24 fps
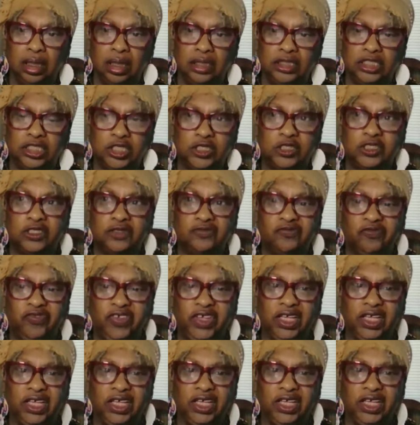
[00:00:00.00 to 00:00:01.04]

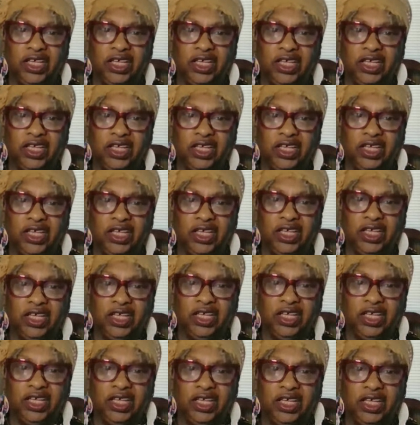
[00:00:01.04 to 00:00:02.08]
feelings, my
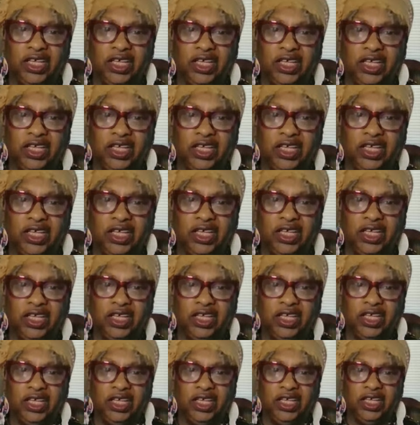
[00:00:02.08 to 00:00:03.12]
own
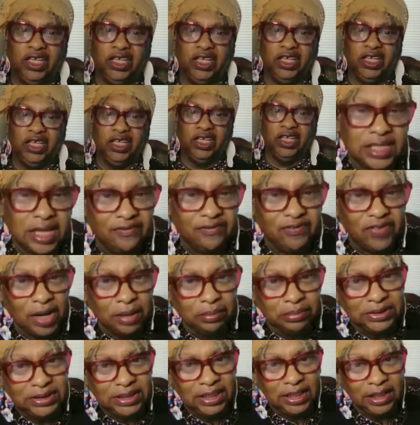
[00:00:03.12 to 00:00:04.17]
stuff
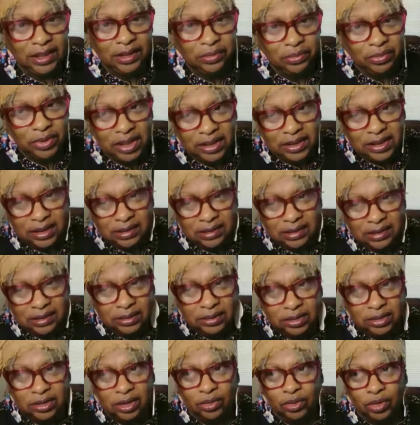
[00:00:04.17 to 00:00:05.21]
I'm dealing with.
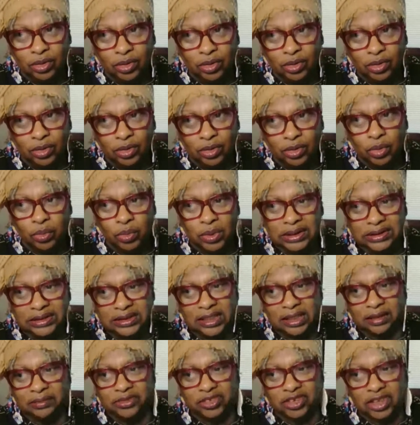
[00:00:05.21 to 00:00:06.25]
Hold on 1 second, I'm
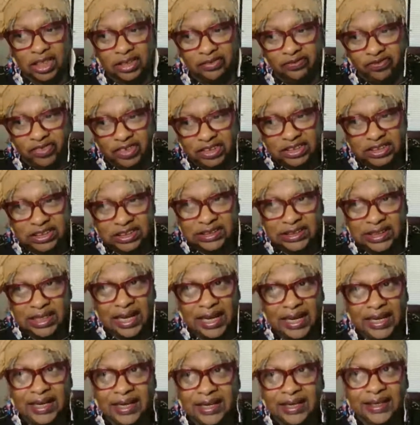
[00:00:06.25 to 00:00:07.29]
trying to fix this light
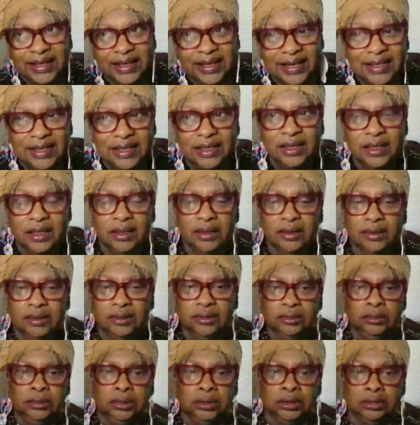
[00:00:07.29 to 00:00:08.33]
again.
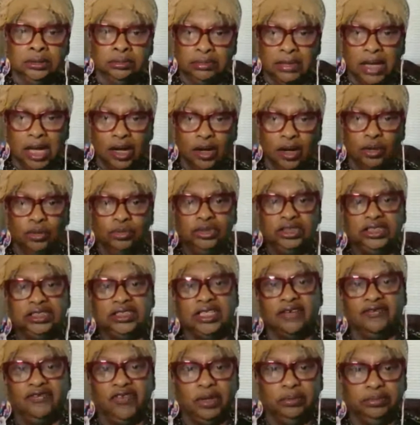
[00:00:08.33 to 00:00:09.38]
My own
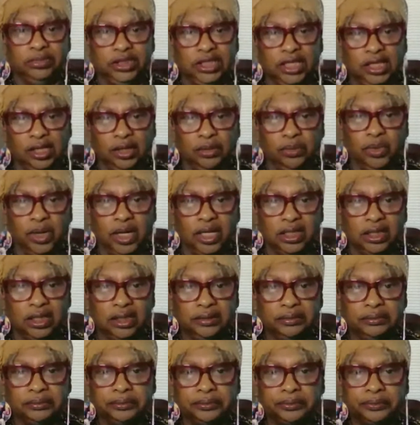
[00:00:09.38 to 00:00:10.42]
stuff I'm dealing with.
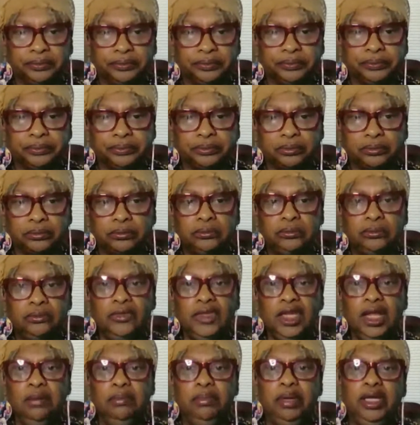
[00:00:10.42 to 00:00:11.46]

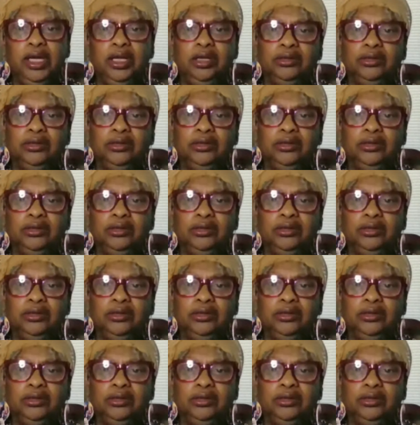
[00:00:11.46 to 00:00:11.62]
but